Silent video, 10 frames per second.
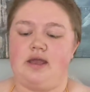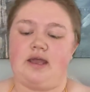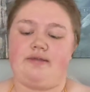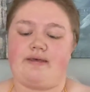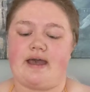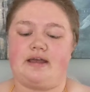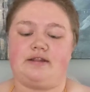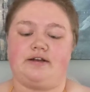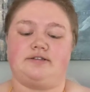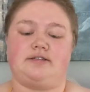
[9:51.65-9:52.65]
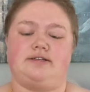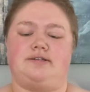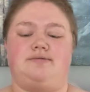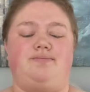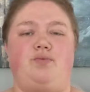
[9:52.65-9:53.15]
And then there's
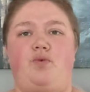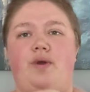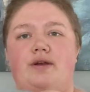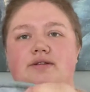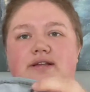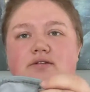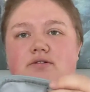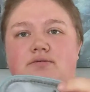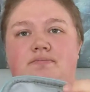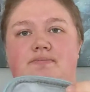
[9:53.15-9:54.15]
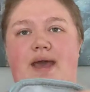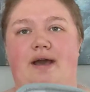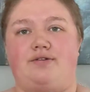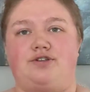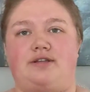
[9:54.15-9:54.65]
this weird little
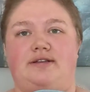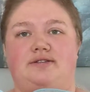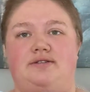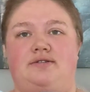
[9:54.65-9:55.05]
pouch that's,